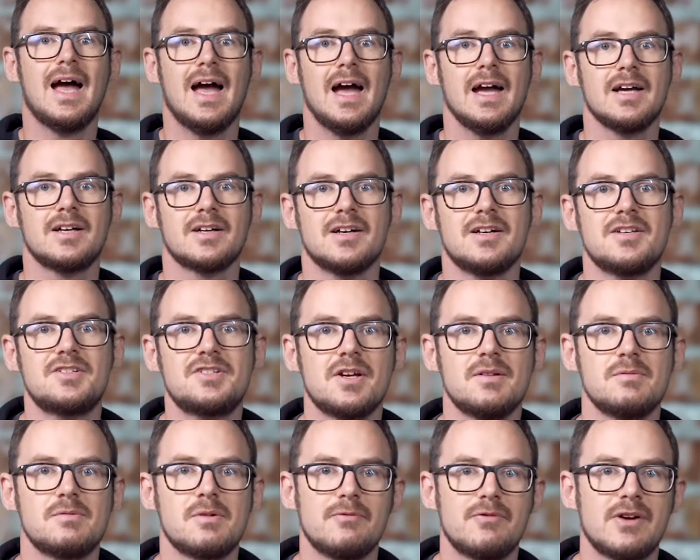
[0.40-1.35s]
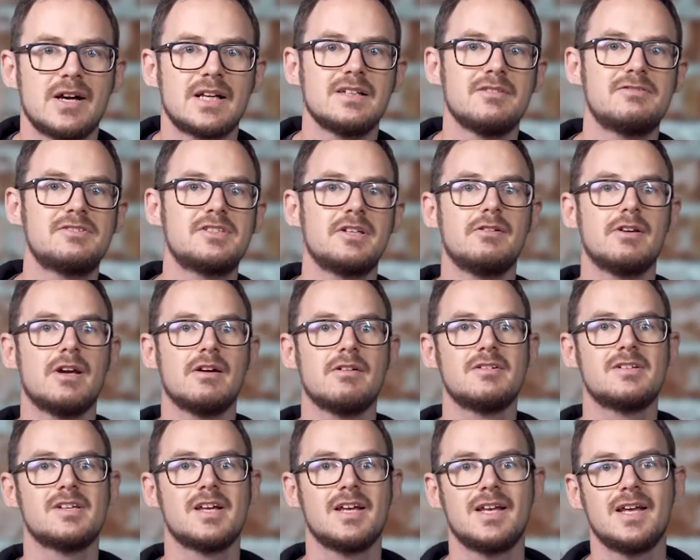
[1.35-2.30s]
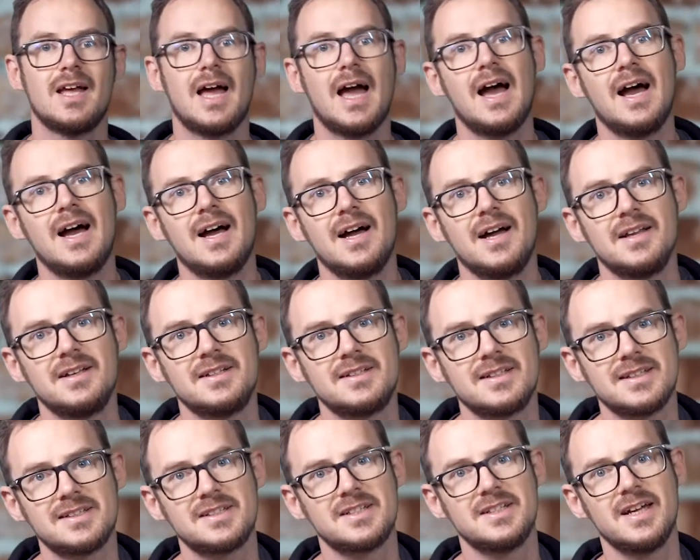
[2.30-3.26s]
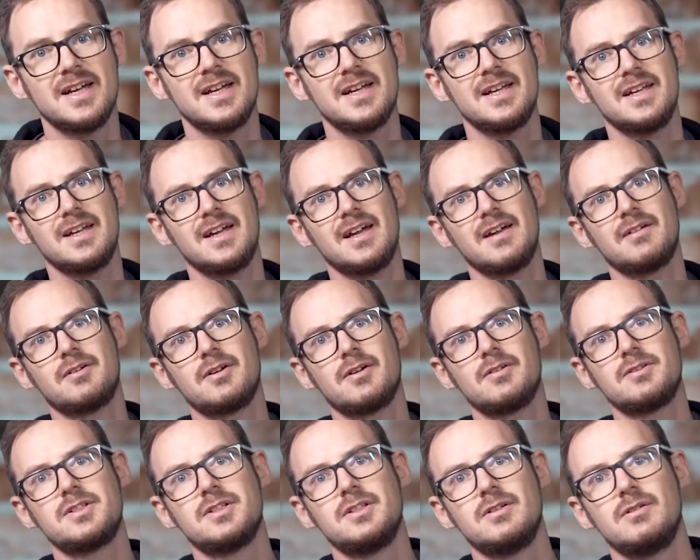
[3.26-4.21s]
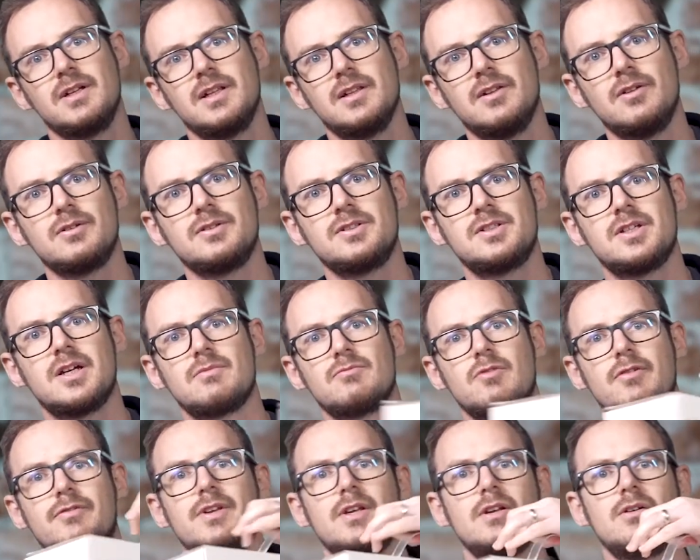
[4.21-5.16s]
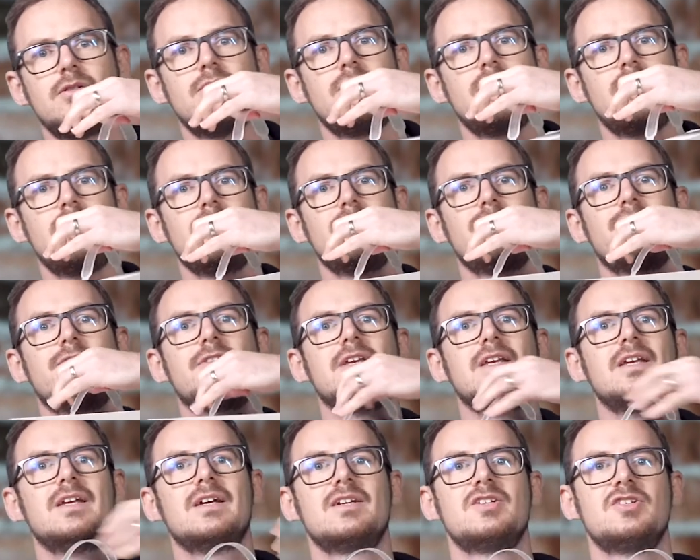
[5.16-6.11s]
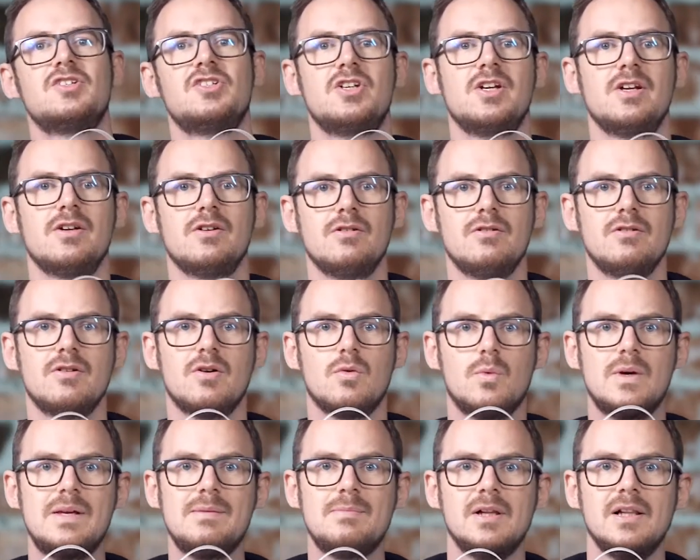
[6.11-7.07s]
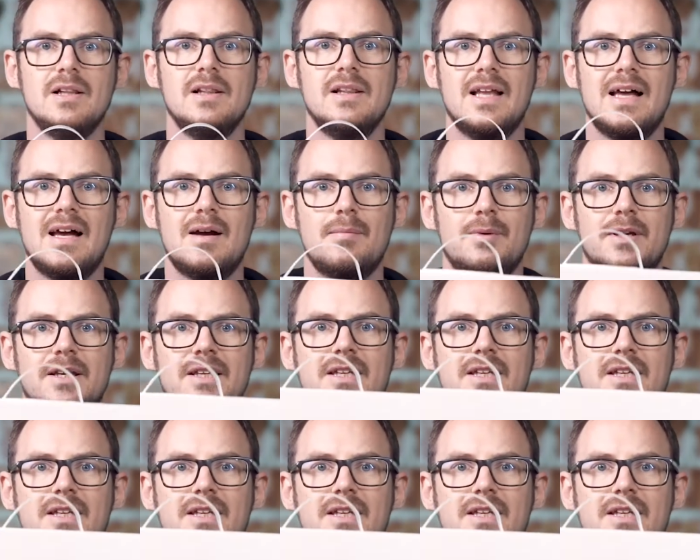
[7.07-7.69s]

Hey guys, James from First Love Studios, and today I'm going to do a long-term review of the Zhiyun Weebill Lab